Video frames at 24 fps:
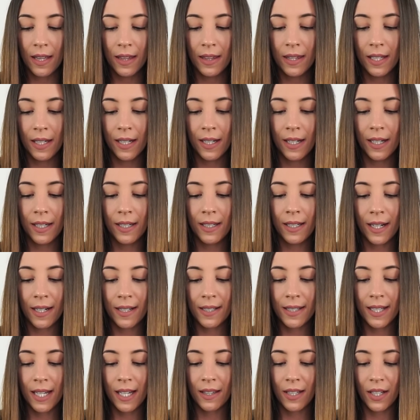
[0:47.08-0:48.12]
The
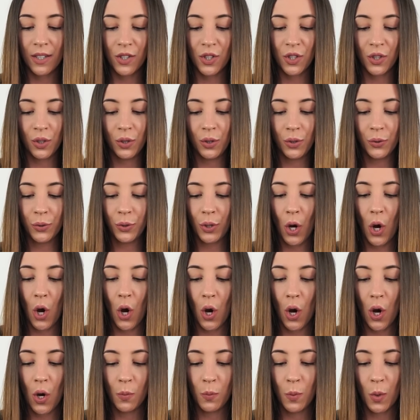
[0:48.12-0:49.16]
next thing that sold
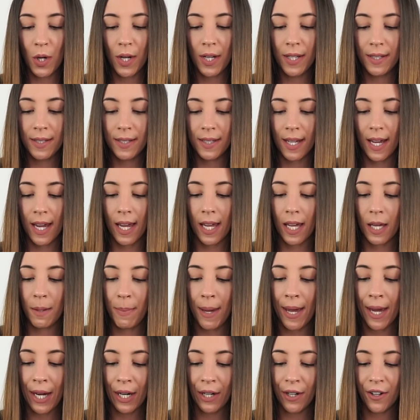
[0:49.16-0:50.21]
was a
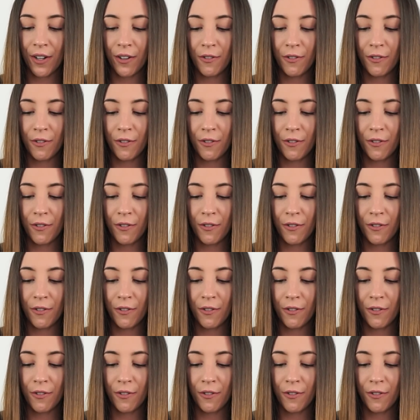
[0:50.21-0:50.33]
pair